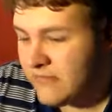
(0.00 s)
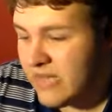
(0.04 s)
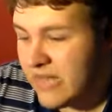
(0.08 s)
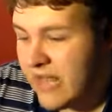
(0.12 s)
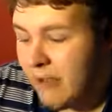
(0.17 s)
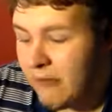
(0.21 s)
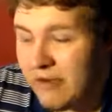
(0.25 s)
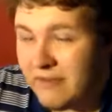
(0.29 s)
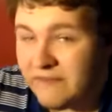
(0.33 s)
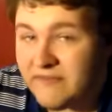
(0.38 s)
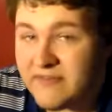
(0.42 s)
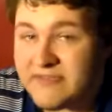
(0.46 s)

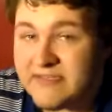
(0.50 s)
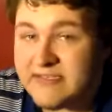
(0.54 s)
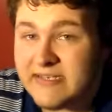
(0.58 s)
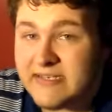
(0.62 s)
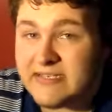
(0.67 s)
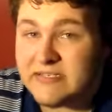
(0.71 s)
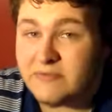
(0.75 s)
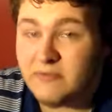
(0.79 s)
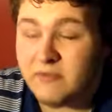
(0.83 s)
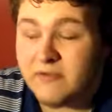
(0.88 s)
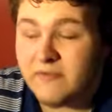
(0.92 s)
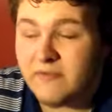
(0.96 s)
I would have to say
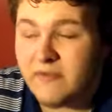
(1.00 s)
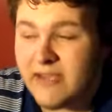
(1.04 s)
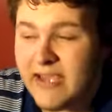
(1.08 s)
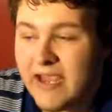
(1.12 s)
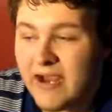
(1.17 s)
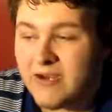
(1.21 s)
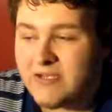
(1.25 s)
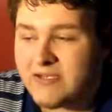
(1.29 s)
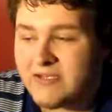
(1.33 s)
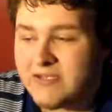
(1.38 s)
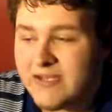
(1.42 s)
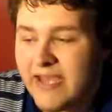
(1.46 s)
he's one of the
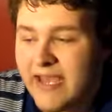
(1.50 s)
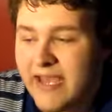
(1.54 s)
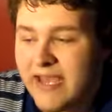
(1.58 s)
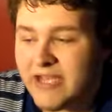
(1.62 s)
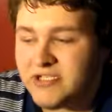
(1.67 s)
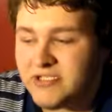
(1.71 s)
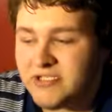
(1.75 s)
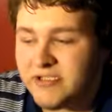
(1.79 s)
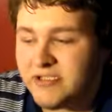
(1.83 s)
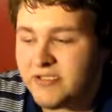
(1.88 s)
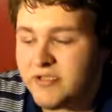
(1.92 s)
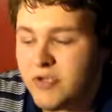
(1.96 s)
characters I
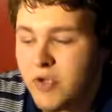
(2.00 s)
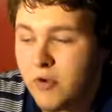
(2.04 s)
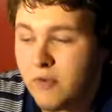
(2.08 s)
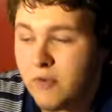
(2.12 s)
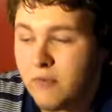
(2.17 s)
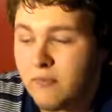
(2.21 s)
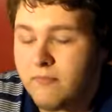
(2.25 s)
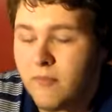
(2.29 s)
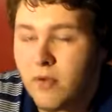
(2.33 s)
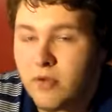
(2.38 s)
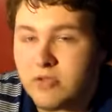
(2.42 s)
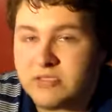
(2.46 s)
actually
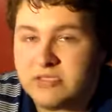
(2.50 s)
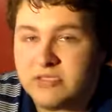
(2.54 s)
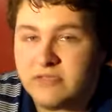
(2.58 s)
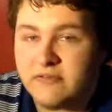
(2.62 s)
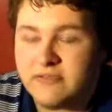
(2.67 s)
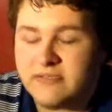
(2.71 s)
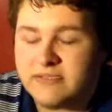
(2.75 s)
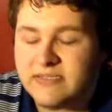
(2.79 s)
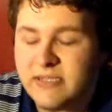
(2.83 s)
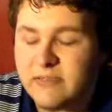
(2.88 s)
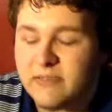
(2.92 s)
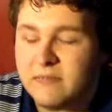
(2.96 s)
know most of,
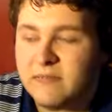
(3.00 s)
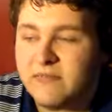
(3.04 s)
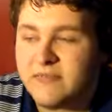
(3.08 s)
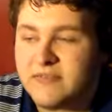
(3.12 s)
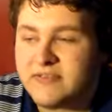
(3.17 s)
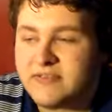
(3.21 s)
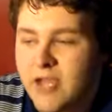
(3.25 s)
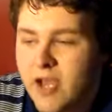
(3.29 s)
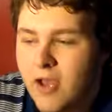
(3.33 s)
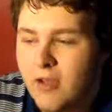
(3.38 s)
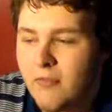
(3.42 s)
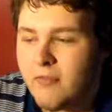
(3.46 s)
some of
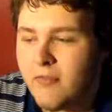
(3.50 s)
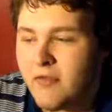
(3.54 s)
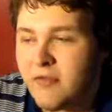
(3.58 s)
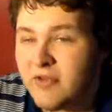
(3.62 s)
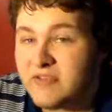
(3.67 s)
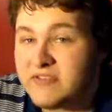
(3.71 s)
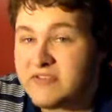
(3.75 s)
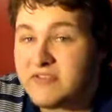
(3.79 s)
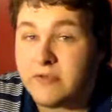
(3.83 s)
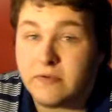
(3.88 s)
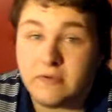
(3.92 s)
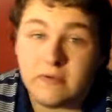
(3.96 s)
his
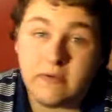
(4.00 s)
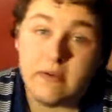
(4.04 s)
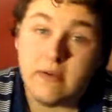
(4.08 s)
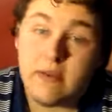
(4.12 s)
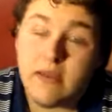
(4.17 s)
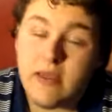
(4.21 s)
combos so